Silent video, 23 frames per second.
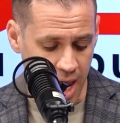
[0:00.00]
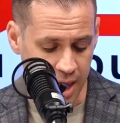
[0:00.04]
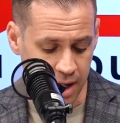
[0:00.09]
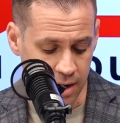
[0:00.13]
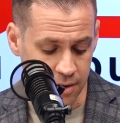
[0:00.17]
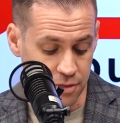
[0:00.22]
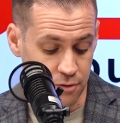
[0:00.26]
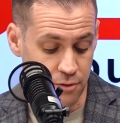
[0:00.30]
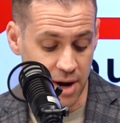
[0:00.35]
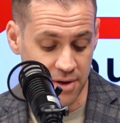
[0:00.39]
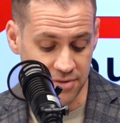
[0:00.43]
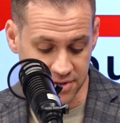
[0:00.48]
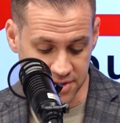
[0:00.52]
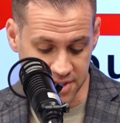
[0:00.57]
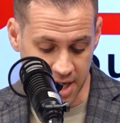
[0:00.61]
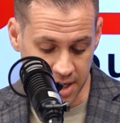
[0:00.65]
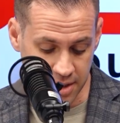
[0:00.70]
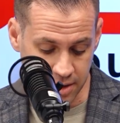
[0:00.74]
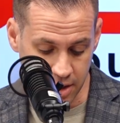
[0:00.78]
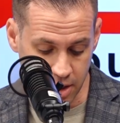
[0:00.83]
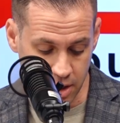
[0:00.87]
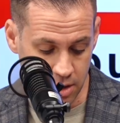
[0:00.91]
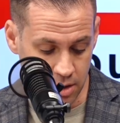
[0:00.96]
And throughout the
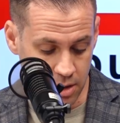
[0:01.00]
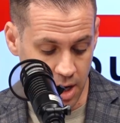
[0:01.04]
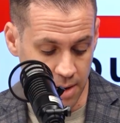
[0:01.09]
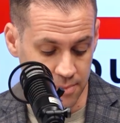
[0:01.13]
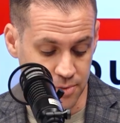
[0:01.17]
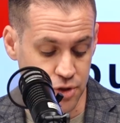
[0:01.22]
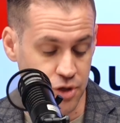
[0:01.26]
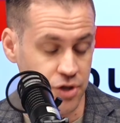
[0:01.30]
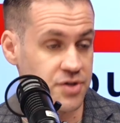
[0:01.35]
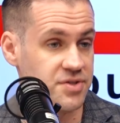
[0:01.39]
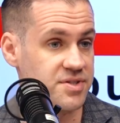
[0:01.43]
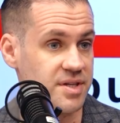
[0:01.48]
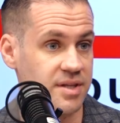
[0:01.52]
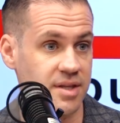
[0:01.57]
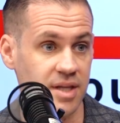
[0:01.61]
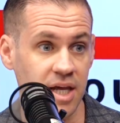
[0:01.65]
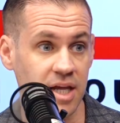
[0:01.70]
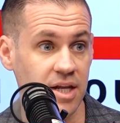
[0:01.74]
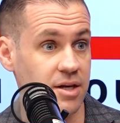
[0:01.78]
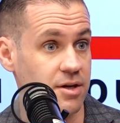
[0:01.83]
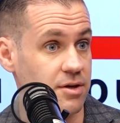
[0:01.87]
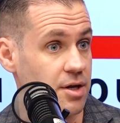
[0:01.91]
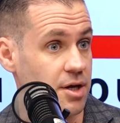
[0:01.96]
tenure, I'm sure you've seen the
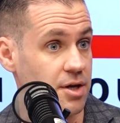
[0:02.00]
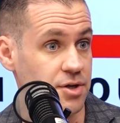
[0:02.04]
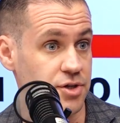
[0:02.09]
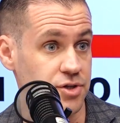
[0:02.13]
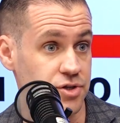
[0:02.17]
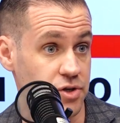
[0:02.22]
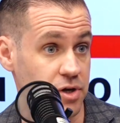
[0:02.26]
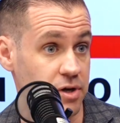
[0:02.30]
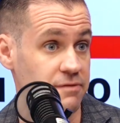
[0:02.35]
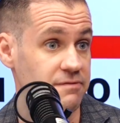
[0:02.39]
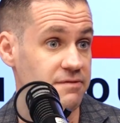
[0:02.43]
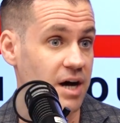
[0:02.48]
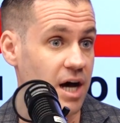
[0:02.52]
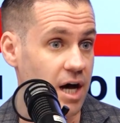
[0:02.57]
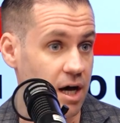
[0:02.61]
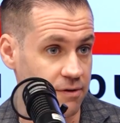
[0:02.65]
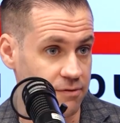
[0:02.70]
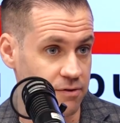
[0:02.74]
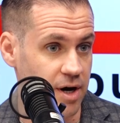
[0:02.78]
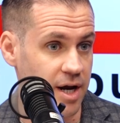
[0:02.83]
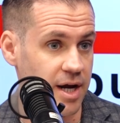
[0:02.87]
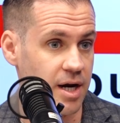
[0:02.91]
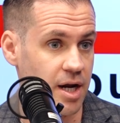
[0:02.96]
industry
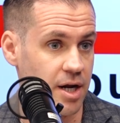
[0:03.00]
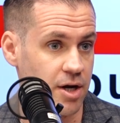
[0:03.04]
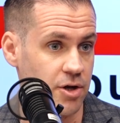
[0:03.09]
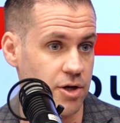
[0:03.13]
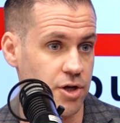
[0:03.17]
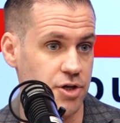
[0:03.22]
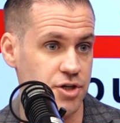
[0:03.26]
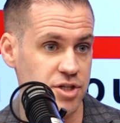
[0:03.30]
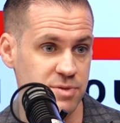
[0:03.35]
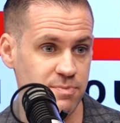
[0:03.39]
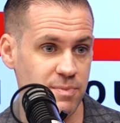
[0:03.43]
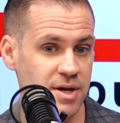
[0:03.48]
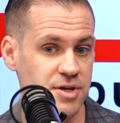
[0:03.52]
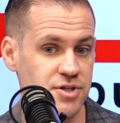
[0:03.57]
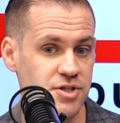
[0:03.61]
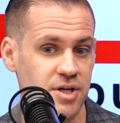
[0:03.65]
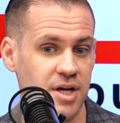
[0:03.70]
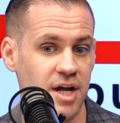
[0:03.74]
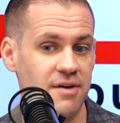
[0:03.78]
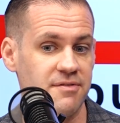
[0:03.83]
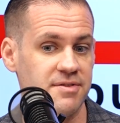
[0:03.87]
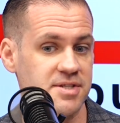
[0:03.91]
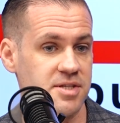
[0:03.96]
evolve, right? I know you just
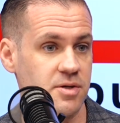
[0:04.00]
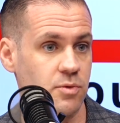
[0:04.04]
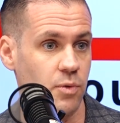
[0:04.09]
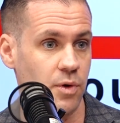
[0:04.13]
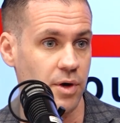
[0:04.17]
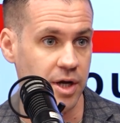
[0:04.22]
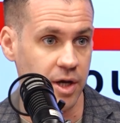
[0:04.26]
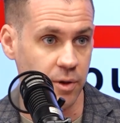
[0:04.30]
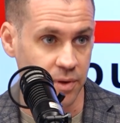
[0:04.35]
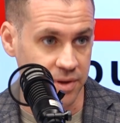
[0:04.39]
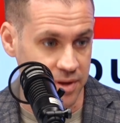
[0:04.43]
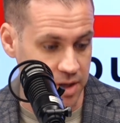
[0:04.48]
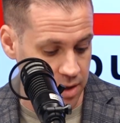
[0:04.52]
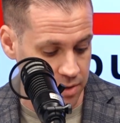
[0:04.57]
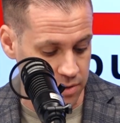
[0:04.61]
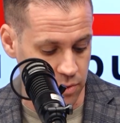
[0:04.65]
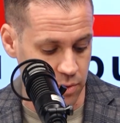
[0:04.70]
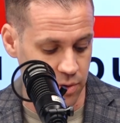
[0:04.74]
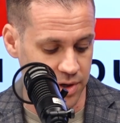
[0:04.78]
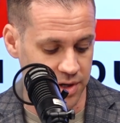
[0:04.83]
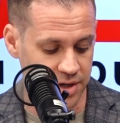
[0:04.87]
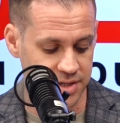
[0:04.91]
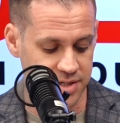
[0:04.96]
mentioned, obviously, working with other
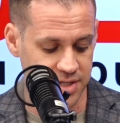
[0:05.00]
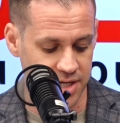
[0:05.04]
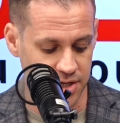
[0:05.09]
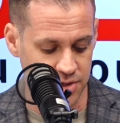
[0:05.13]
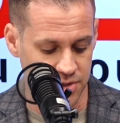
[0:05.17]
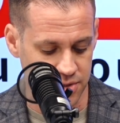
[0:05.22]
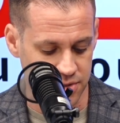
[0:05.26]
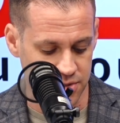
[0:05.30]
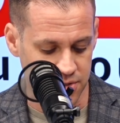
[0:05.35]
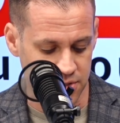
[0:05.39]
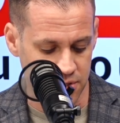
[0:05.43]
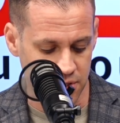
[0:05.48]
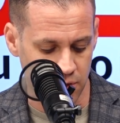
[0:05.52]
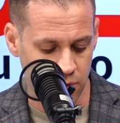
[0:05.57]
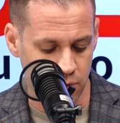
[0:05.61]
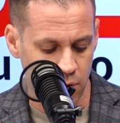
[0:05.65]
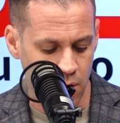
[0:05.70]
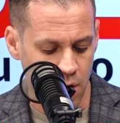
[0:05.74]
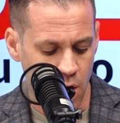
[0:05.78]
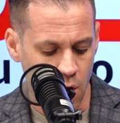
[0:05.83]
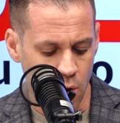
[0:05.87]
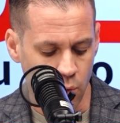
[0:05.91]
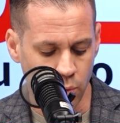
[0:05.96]
organizations too.
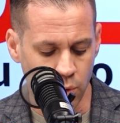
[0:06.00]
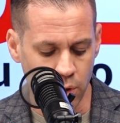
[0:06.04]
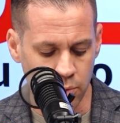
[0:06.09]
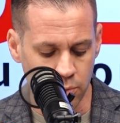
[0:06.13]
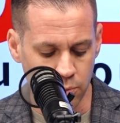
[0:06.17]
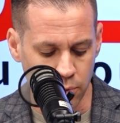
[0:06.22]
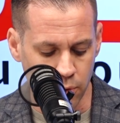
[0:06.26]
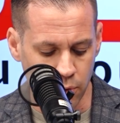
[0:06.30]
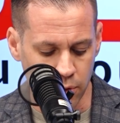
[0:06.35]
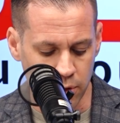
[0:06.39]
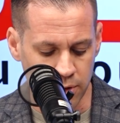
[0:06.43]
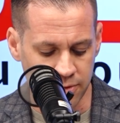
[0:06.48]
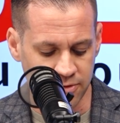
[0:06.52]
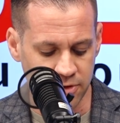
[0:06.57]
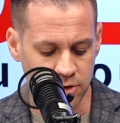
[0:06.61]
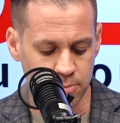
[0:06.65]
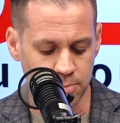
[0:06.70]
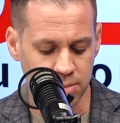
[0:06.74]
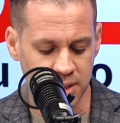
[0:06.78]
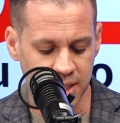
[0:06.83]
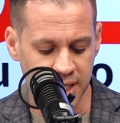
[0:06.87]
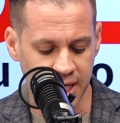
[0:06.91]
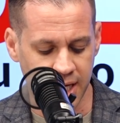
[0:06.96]
What role have you
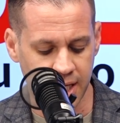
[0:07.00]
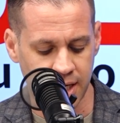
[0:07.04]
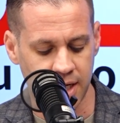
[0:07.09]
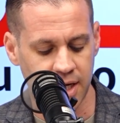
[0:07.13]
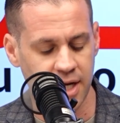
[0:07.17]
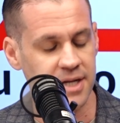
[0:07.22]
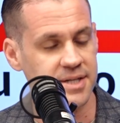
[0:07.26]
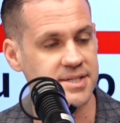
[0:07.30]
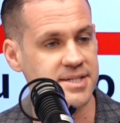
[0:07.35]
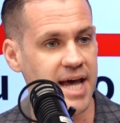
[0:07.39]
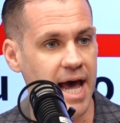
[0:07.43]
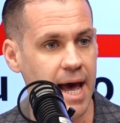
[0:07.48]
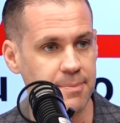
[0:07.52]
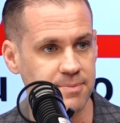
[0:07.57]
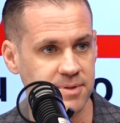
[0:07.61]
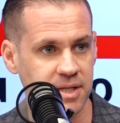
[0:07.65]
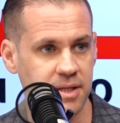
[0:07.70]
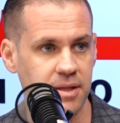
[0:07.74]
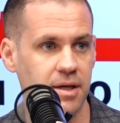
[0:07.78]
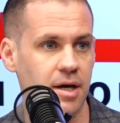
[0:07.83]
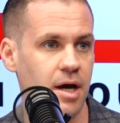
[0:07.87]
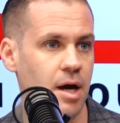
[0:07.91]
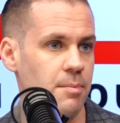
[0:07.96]
played in
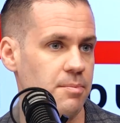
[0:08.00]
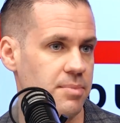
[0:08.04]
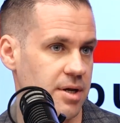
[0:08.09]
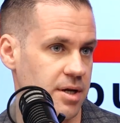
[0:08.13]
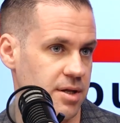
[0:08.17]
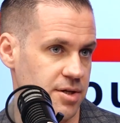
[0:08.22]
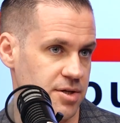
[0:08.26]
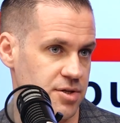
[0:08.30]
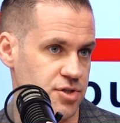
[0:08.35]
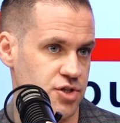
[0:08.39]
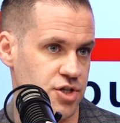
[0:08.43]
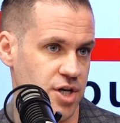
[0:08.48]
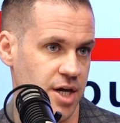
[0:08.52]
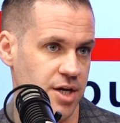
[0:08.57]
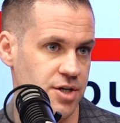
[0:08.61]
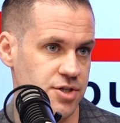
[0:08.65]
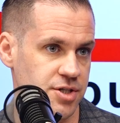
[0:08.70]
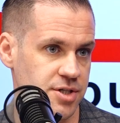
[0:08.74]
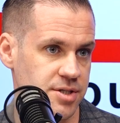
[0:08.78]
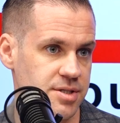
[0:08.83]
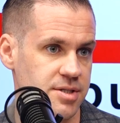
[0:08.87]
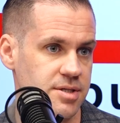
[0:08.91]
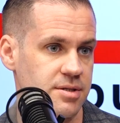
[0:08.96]
adapting the company to these
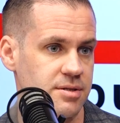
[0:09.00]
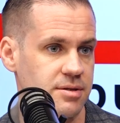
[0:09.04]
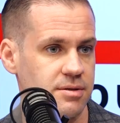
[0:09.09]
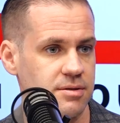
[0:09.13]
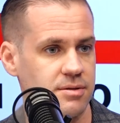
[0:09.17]
changes?